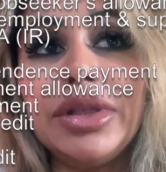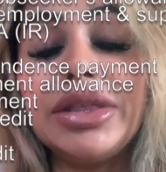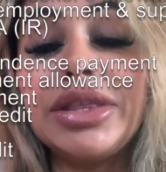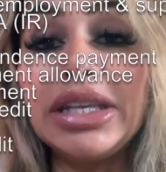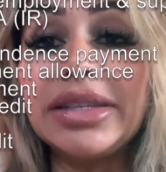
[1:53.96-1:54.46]

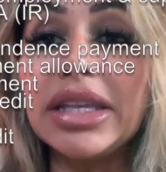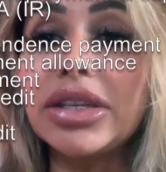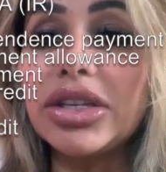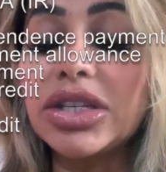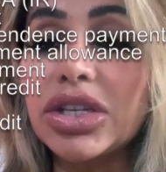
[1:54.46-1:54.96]
This is
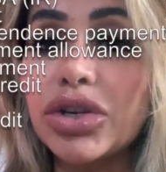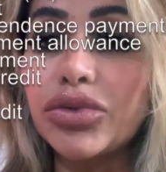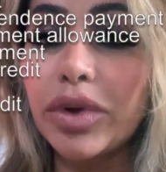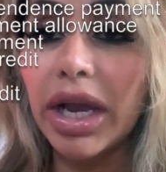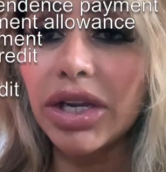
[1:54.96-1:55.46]
a
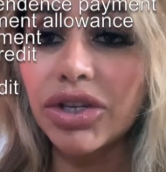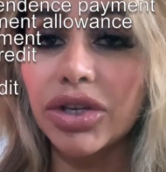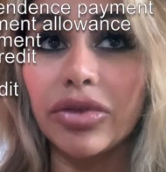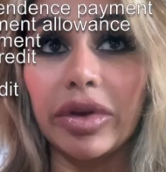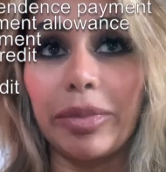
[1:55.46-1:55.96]
discretionary